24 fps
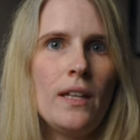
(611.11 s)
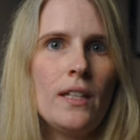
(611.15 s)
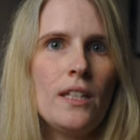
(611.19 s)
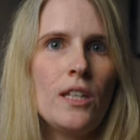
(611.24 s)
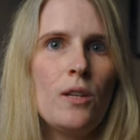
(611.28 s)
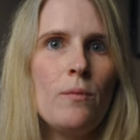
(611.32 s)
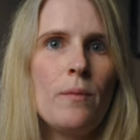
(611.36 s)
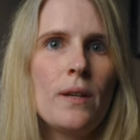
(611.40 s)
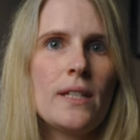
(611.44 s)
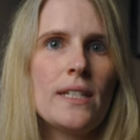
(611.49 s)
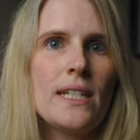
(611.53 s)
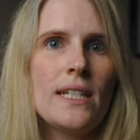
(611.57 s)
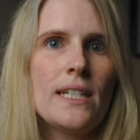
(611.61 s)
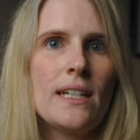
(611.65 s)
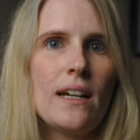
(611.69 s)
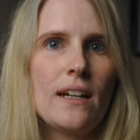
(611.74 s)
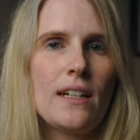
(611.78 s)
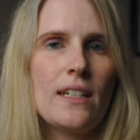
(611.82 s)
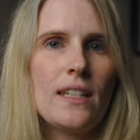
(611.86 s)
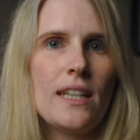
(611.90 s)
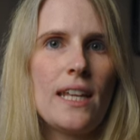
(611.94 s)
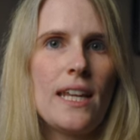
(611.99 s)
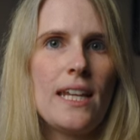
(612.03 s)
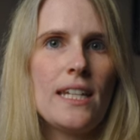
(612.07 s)
You must
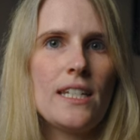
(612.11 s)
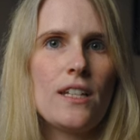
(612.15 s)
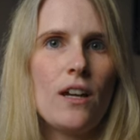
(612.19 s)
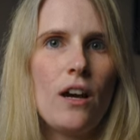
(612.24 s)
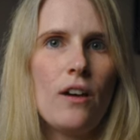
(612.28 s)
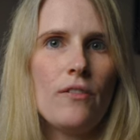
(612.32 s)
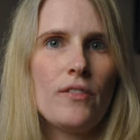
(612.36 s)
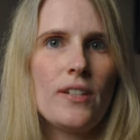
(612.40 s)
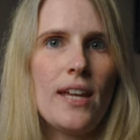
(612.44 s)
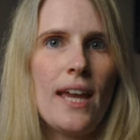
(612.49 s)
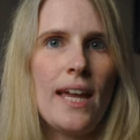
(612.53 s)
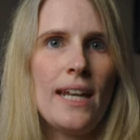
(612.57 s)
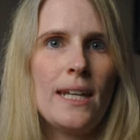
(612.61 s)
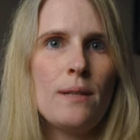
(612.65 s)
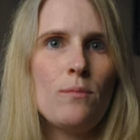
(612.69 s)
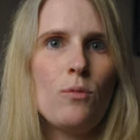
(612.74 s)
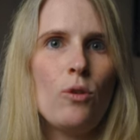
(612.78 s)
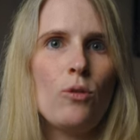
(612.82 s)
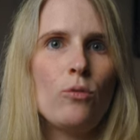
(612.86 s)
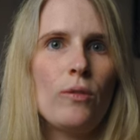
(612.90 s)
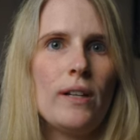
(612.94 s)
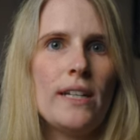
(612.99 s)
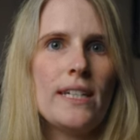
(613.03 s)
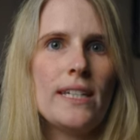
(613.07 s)
deduct these after any
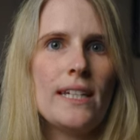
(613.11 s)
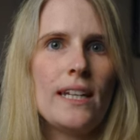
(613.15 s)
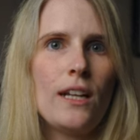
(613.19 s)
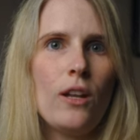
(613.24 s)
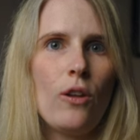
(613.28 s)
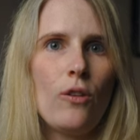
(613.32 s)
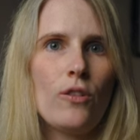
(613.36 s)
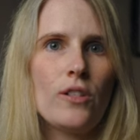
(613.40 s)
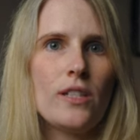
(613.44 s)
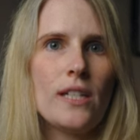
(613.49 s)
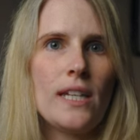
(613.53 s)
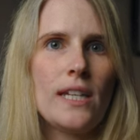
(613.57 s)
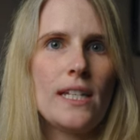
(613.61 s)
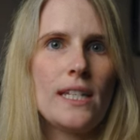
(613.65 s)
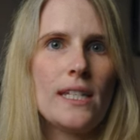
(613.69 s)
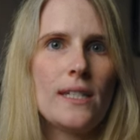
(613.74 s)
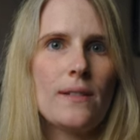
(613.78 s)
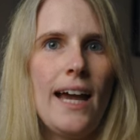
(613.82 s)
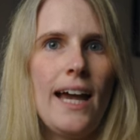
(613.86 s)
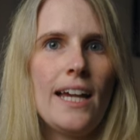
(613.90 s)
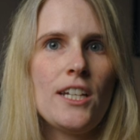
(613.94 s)
more recent losses.